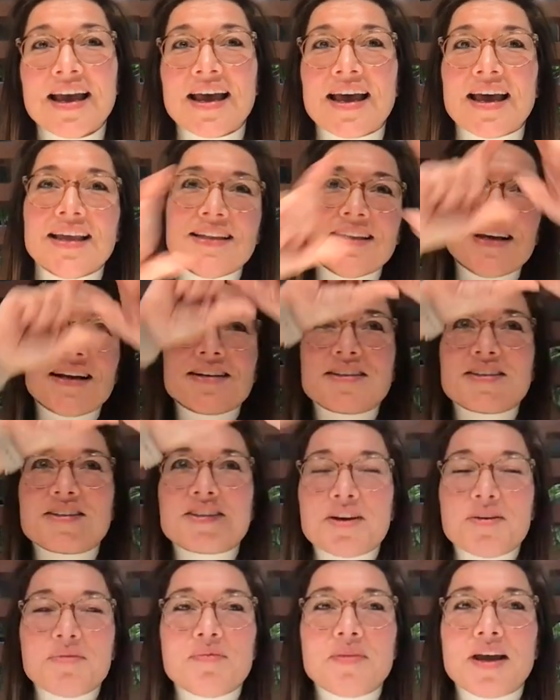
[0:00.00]
and there's
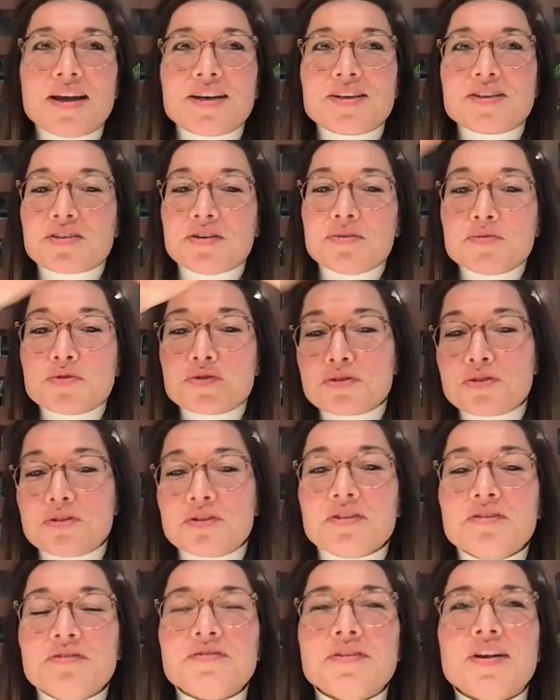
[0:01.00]
some like some sort
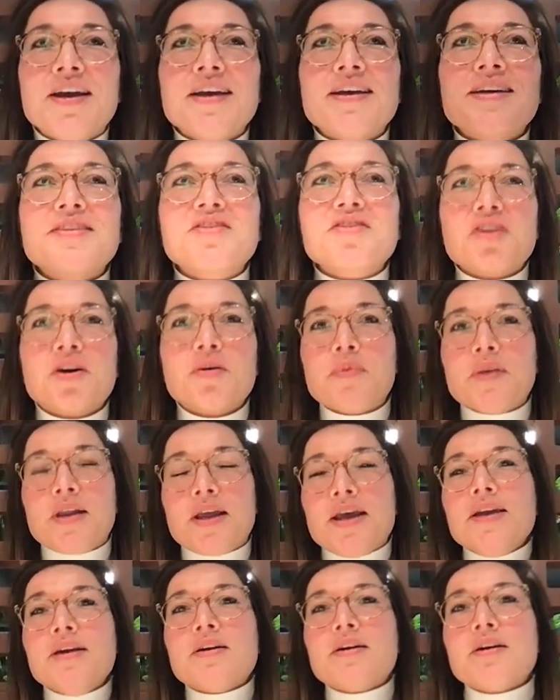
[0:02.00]
of like top
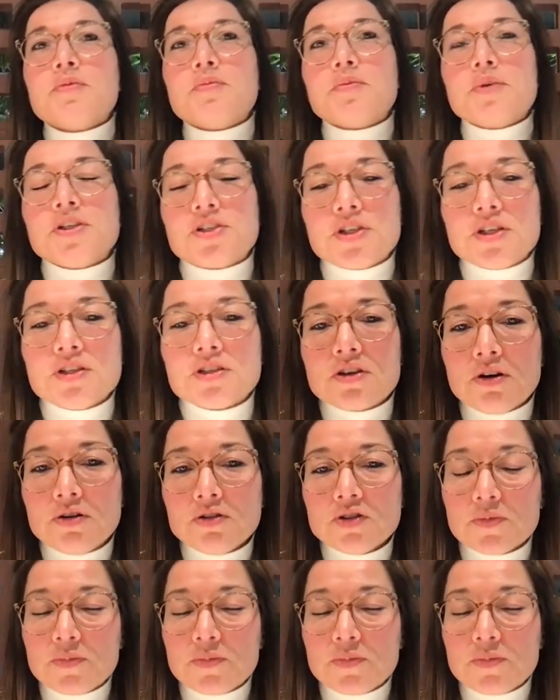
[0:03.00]
layer which is going